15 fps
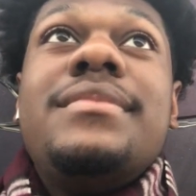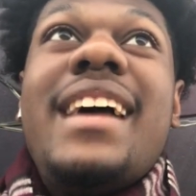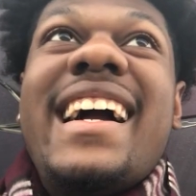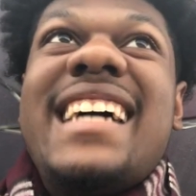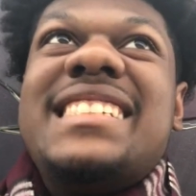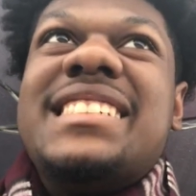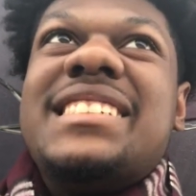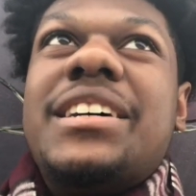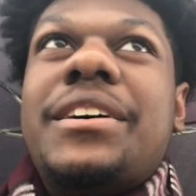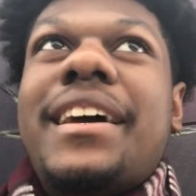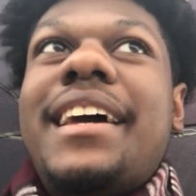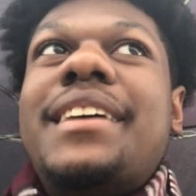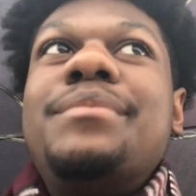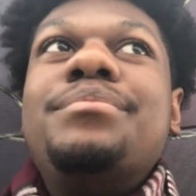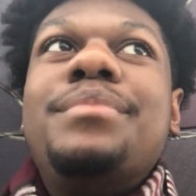I guess it's
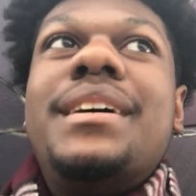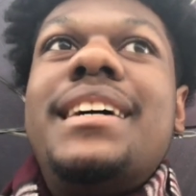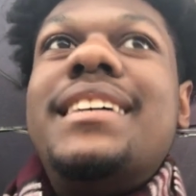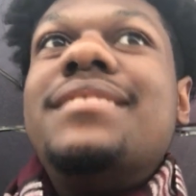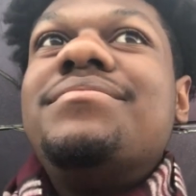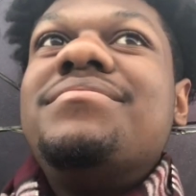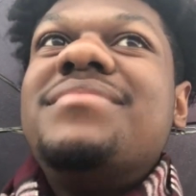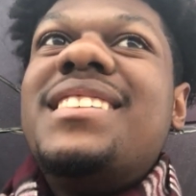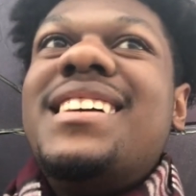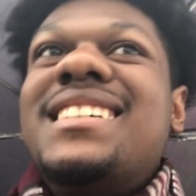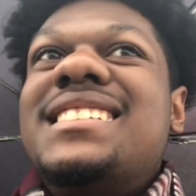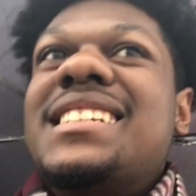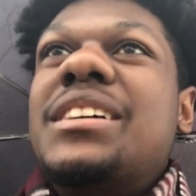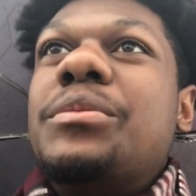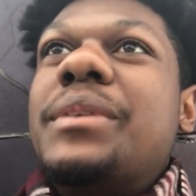okay, but
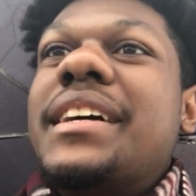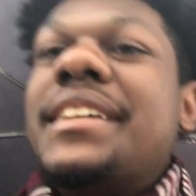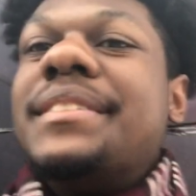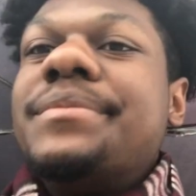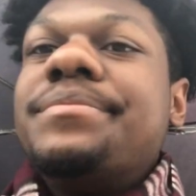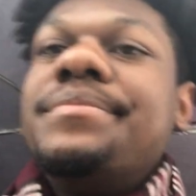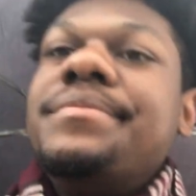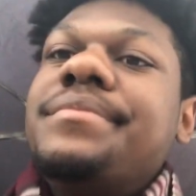it's a little weird.